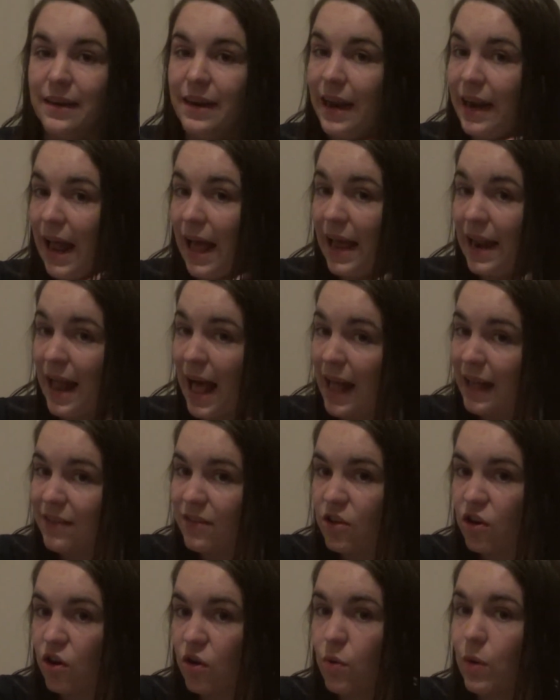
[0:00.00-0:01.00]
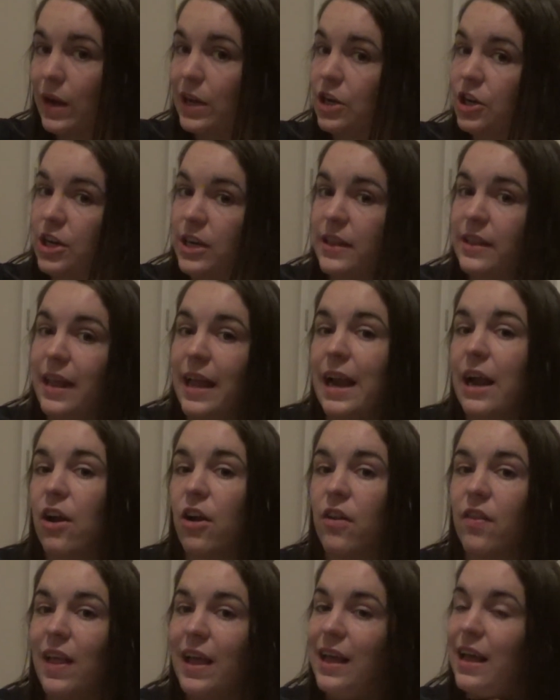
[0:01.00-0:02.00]
and I had asked her a question
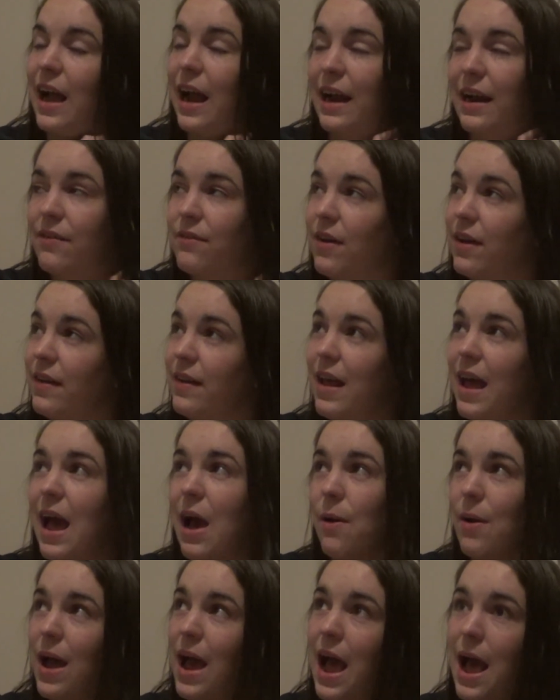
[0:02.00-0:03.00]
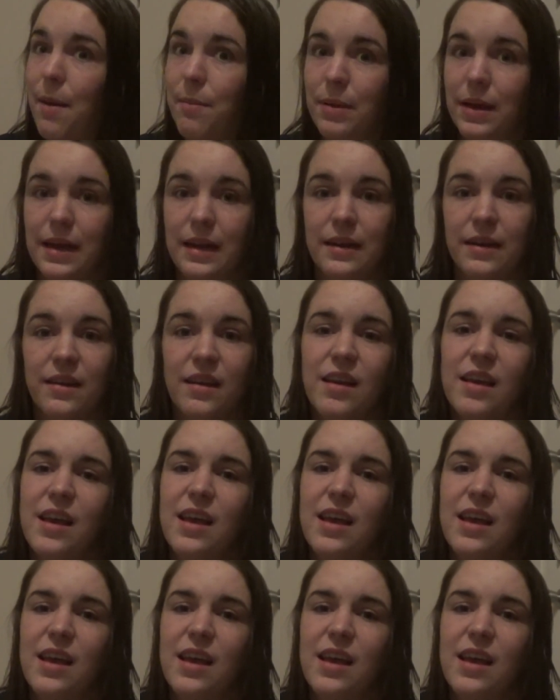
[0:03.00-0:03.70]
there, like kind of on how it happened.